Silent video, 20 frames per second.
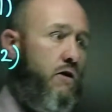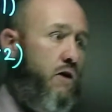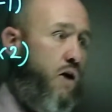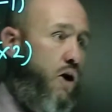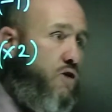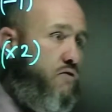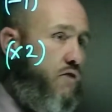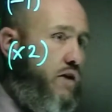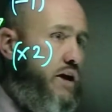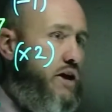
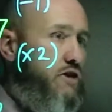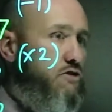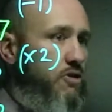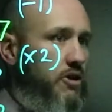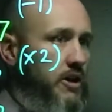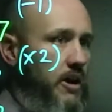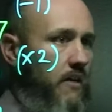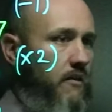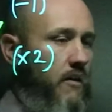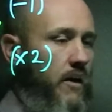Over here,
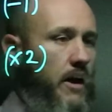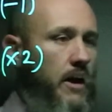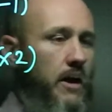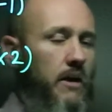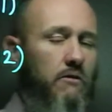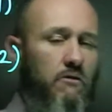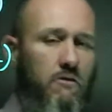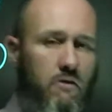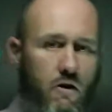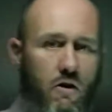on the other
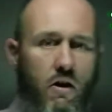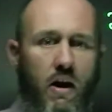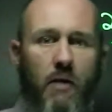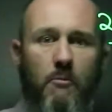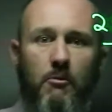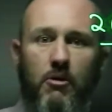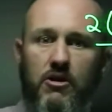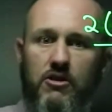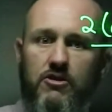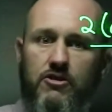hand, I
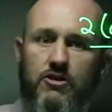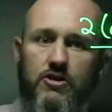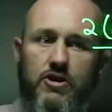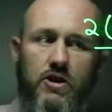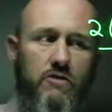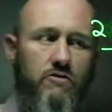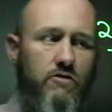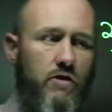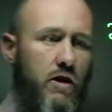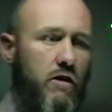am going to
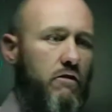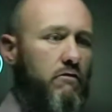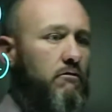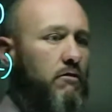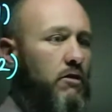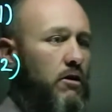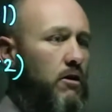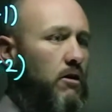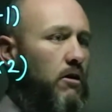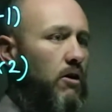suggest that.
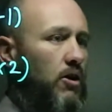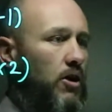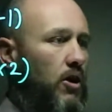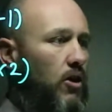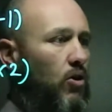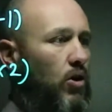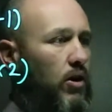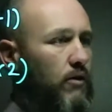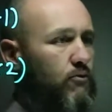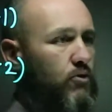I
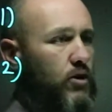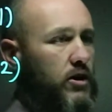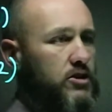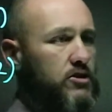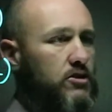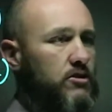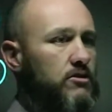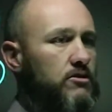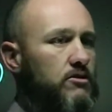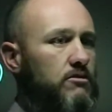don't like
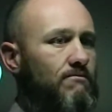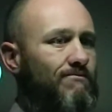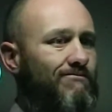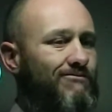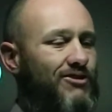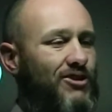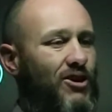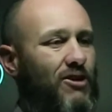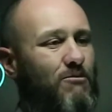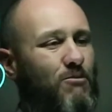fractions,
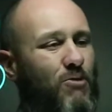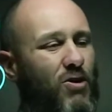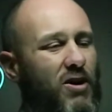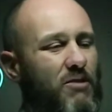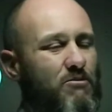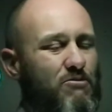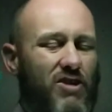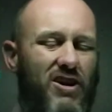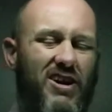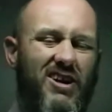don't
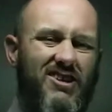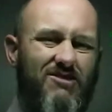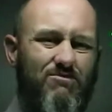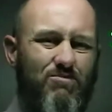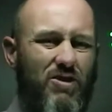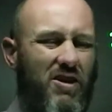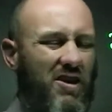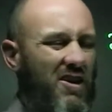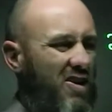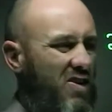mind brackets,
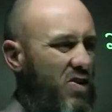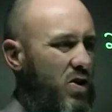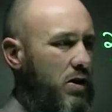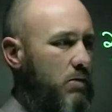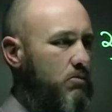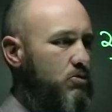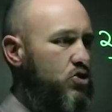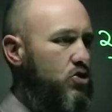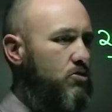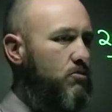but I don't like
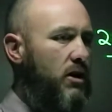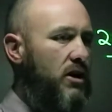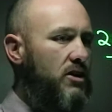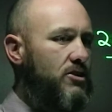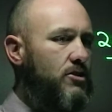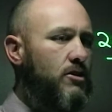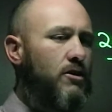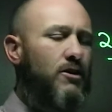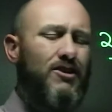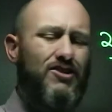them too
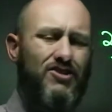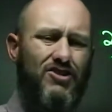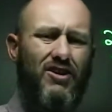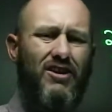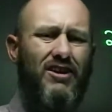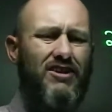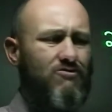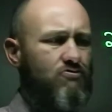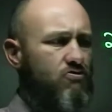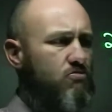much. So
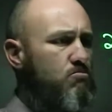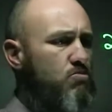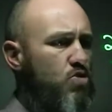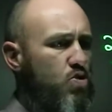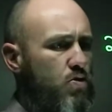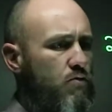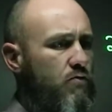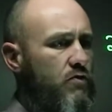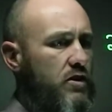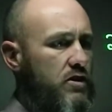let's
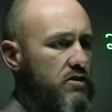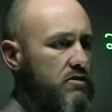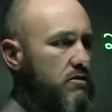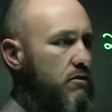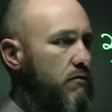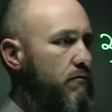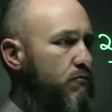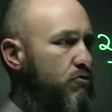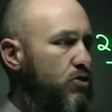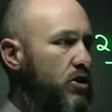remove this
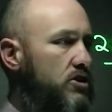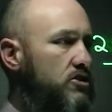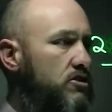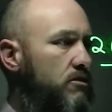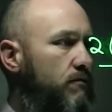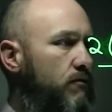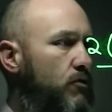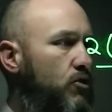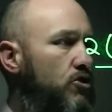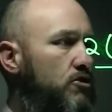
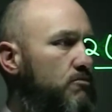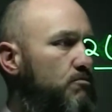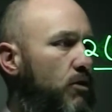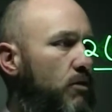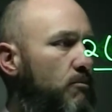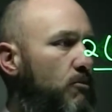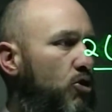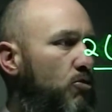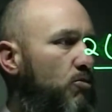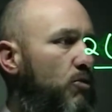fraction first
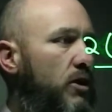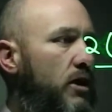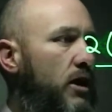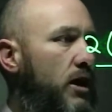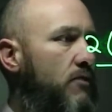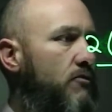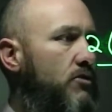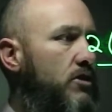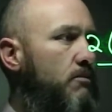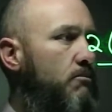by multiplying
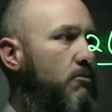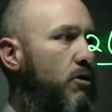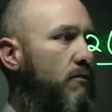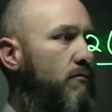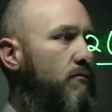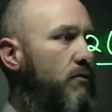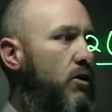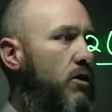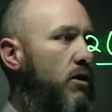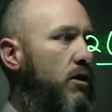everything by
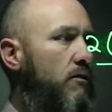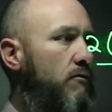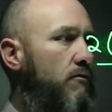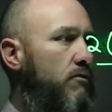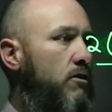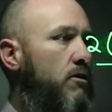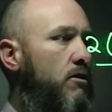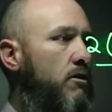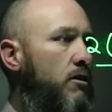5.